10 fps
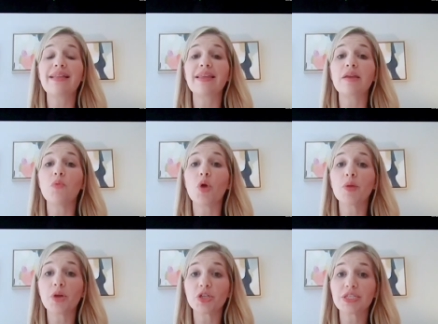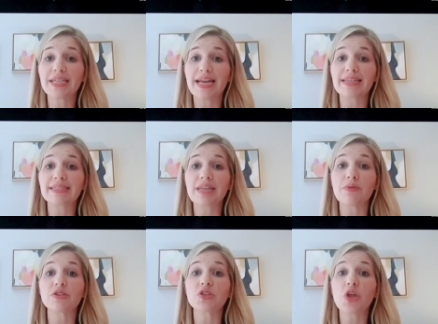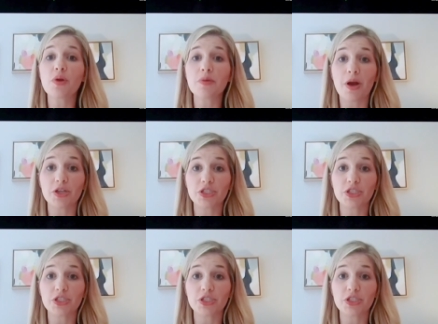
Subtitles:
selling more merchandise that was lower